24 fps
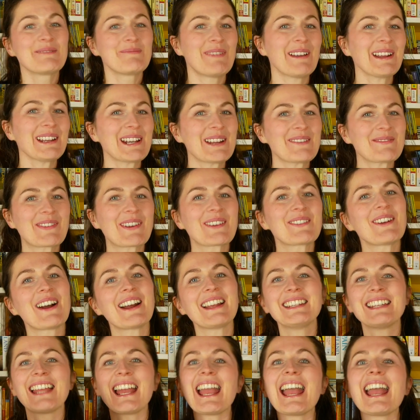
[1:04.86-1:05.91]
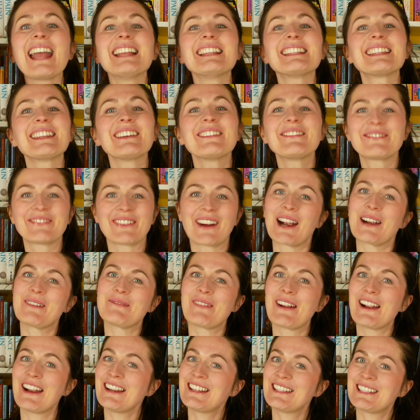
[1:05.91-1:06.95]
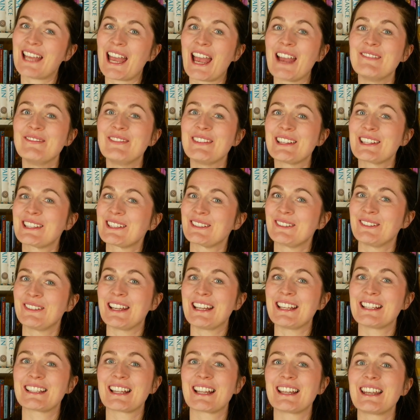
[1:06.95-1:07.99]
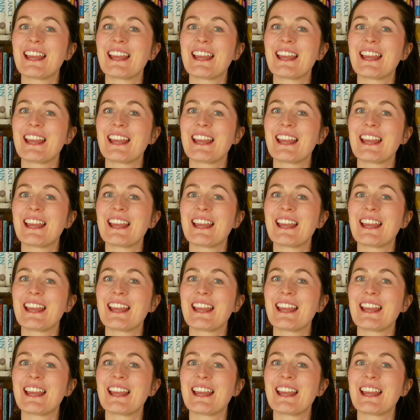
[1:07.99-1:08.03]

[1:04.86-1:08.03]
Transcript: Book number 1 is the Farmer Tim stories.